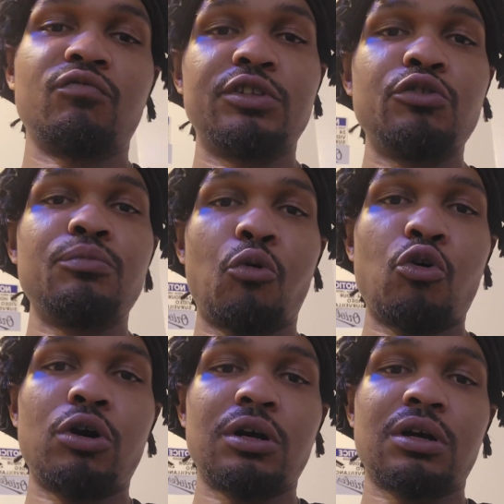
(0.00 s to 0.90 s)
do
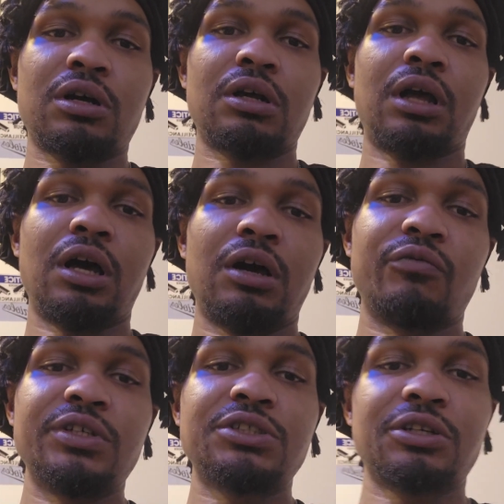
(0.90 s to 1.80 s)
more
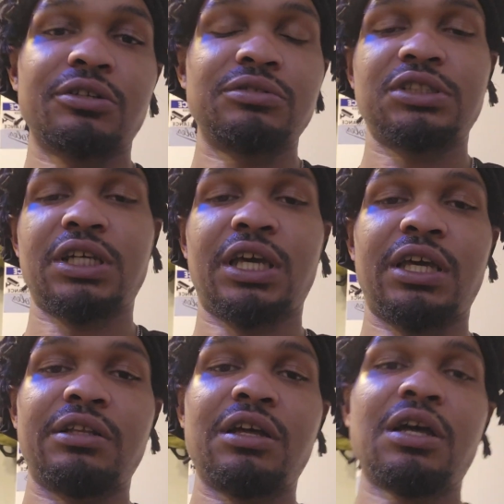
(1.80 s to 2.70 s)
research
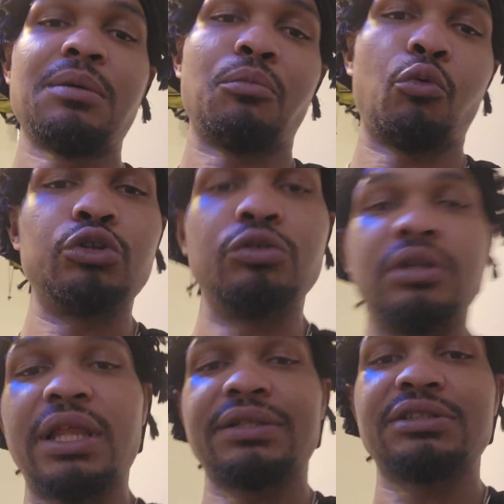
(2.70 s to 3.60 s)
and more due
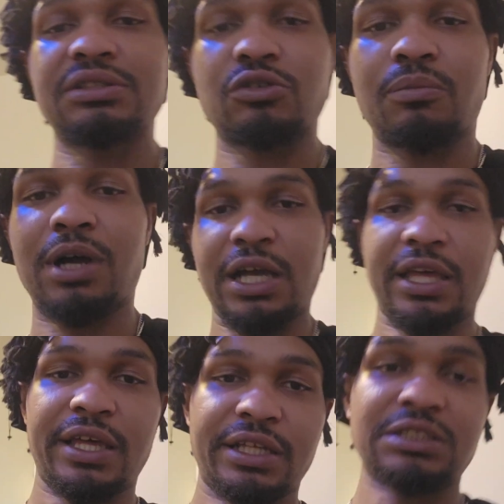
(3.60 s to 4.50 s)
diligence on my
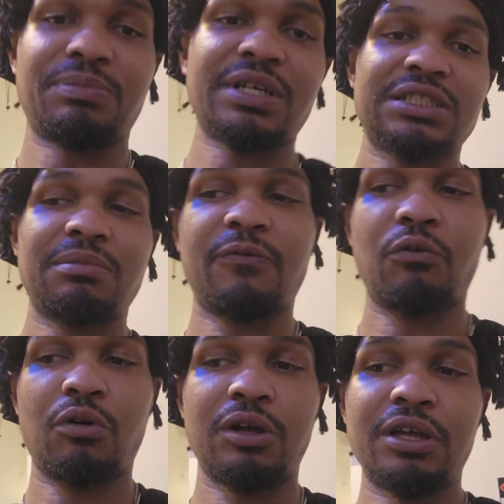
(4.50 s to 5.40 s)
end, especially
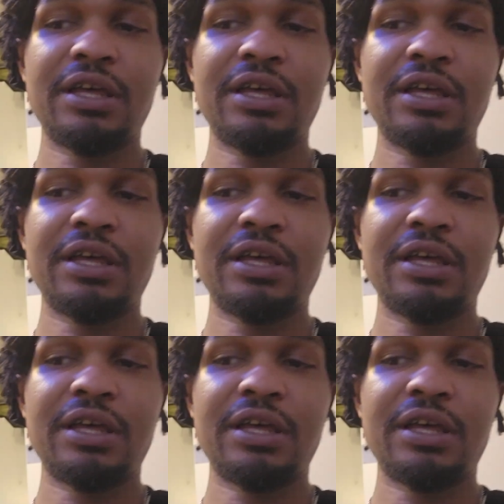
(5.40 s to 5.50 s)
before